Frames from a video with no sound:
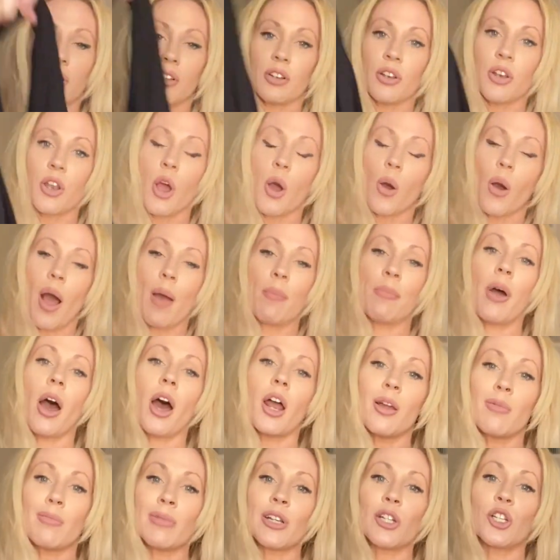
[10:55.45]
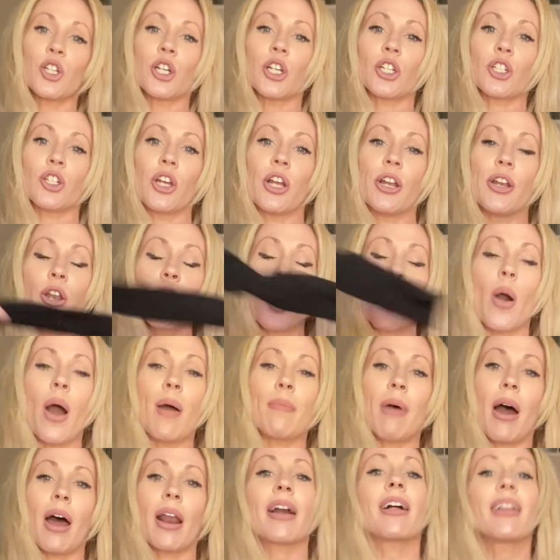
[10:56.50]
No, I'm not a magician. No, I'm
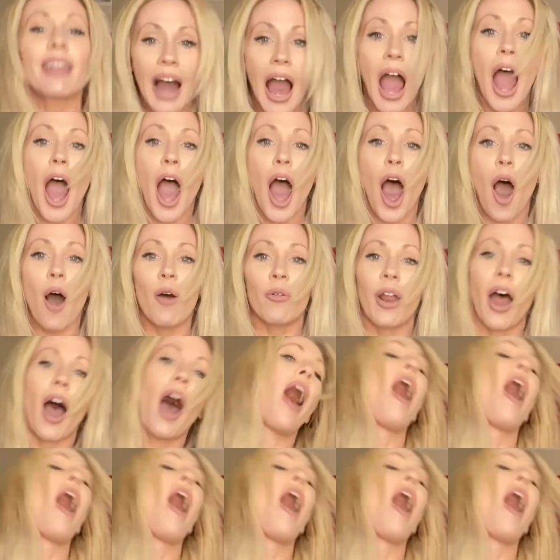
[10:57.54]
not a clown.